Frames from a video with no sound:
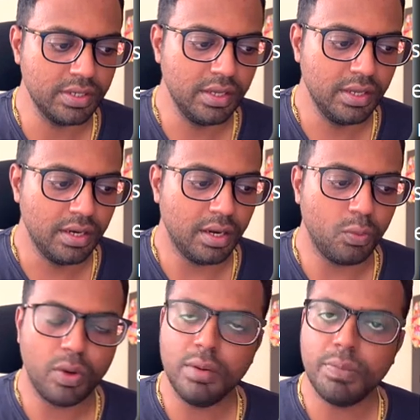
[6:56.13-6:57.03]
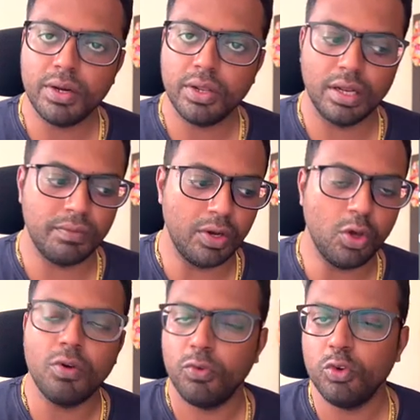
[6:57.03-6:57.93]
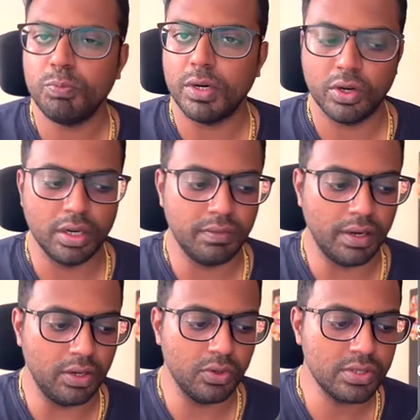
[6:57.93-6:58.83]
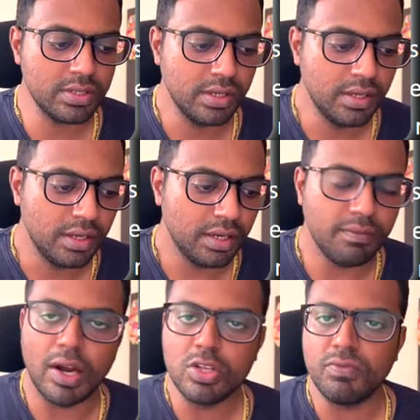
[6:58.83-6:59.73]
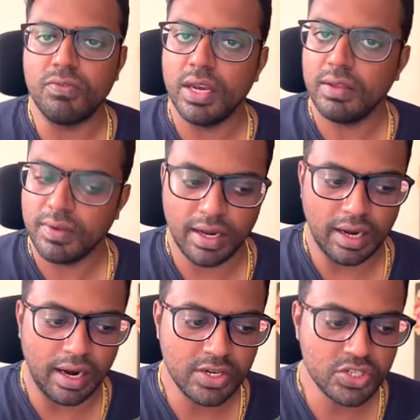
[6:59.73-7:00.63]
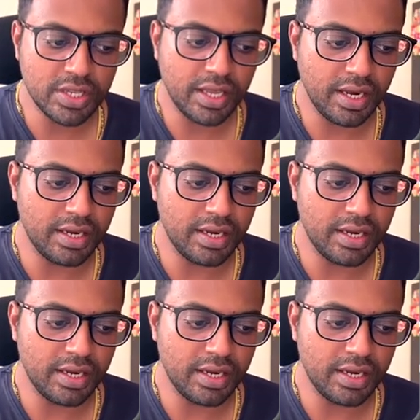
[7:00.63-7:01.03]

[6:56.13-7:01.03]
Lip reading: Now one particular value or few particular values, the values are very, very large, say it is